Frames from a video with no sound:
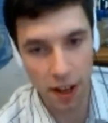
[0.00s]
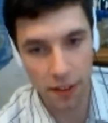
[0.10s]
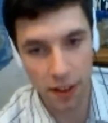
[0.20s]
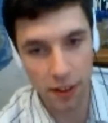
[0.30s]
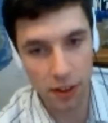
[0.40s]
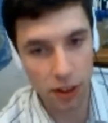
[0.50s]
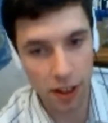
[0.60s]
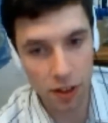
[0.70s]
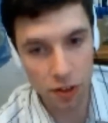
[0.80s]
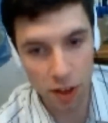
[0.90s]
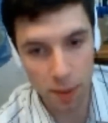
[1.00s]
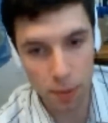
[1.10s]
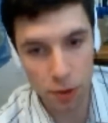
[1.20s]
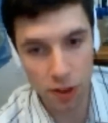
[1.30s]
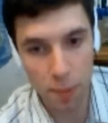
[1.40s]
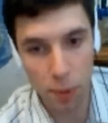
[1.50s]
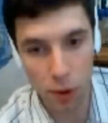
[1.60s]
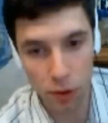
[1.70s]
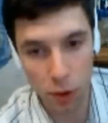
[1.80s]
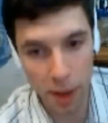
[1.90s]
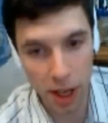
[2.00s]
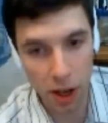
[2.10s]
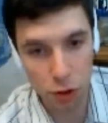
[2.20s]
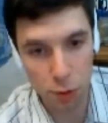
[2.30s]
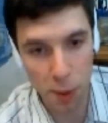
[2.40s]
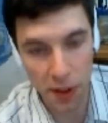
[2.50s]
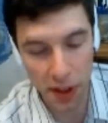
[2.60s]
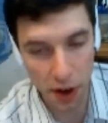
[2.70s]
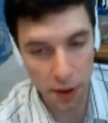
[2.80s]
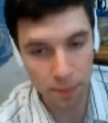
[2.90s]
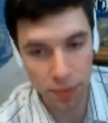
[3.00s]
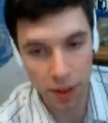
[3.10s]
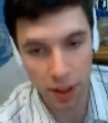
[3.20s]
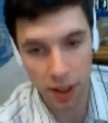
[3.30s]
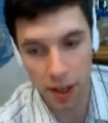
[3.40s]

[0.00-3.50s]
that they'll kind of stumble, no matter how smart they are.